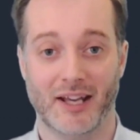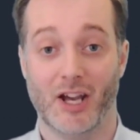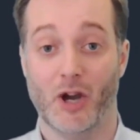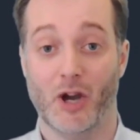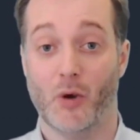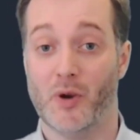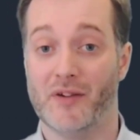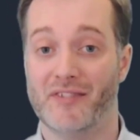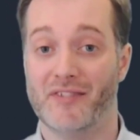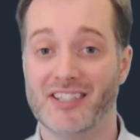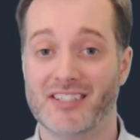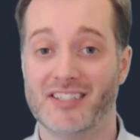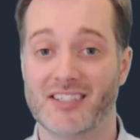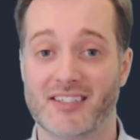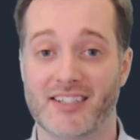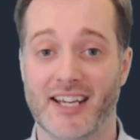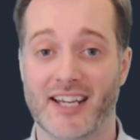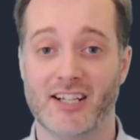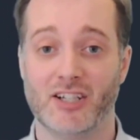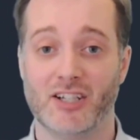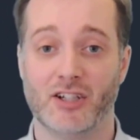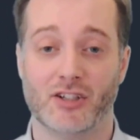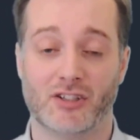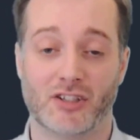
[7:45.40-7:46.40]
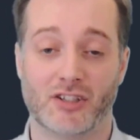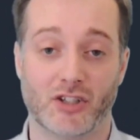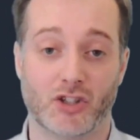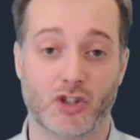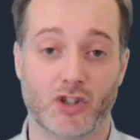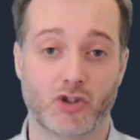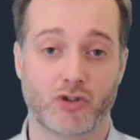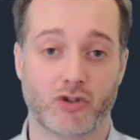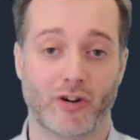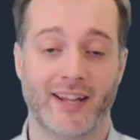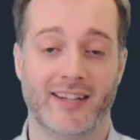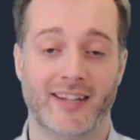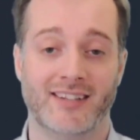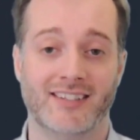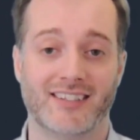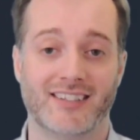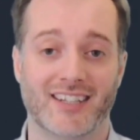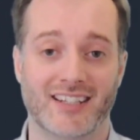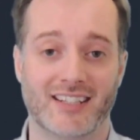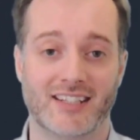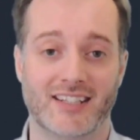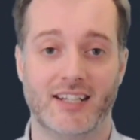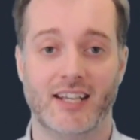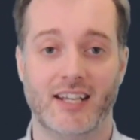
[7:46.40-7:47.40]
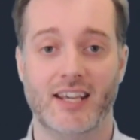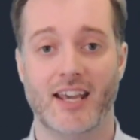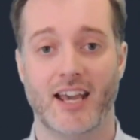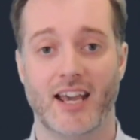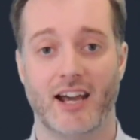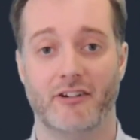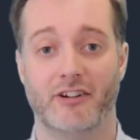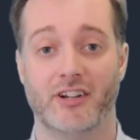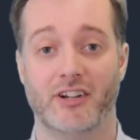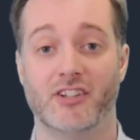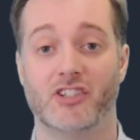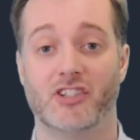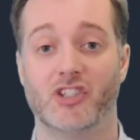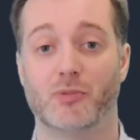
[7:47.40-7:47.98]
We've instead looked at trends and key areas